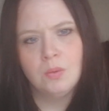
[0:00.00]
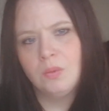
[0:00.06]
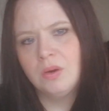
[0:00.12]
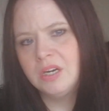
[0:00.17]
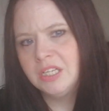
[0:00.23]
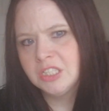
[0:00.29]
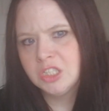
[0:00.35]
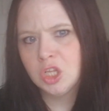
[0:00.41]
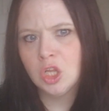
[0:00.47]

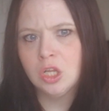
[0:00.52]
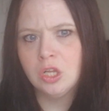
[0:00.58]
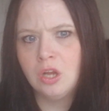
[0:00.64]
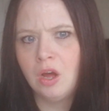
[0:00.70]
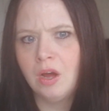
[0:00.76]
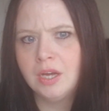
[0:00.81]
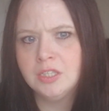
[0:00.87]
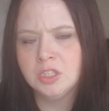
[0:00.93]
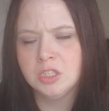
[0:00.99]
what it's
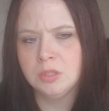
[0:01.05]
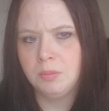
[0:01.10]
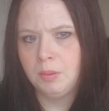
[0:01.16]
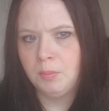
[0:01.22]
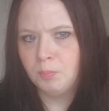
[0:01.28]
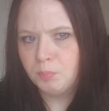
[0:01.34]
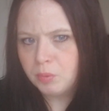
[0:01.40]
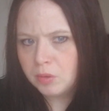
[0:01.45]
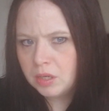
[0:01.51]
like to be
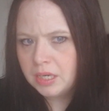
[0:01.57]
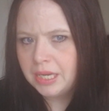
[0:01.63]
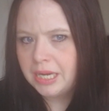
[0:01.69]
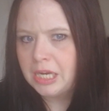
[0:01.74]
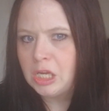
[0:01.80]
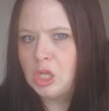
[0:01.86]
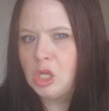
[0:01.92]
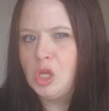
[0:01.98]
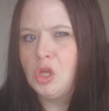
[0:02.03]

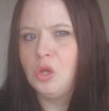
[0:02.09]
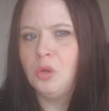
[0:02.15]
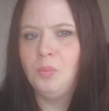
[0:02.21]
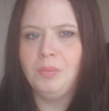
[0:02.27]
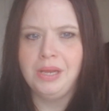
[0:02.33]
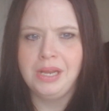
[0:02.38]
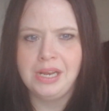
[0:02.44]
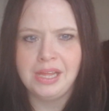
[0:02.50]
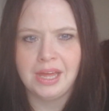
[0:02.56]
bullied,
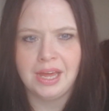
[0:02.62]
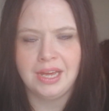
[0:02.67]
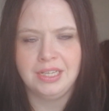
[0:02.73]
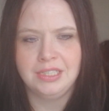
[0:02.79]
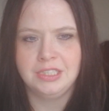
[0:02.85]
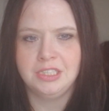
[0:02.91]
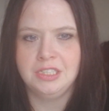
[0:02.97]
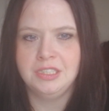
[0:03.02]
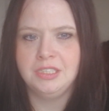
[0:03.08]

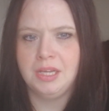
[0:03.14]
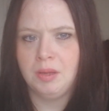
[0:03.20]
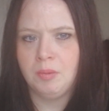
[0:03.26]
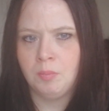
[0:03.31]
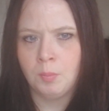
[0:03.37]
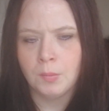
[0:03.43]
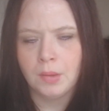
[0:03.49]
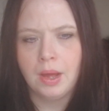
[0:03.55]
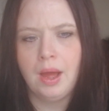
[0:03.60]
humiliated,
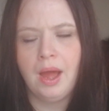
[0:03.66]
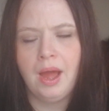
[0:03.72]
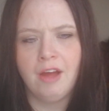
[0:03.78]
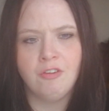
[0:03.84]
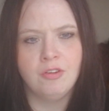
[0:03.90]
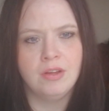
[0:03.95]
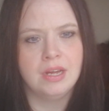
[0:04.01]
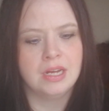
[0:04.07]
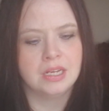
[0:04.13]

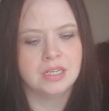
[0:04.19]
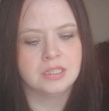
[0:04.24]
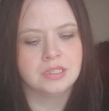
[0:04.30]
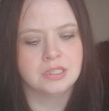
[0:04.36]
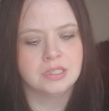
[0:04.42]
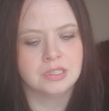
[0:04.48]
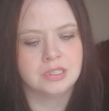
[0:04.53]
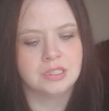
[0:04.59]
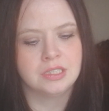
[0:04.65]

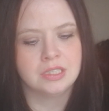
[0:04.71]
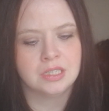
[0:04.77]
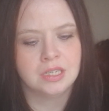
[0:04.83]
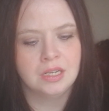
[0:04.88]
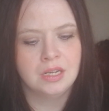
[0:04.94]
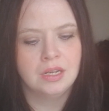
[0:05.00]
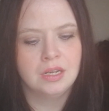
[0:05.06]
embarrassed.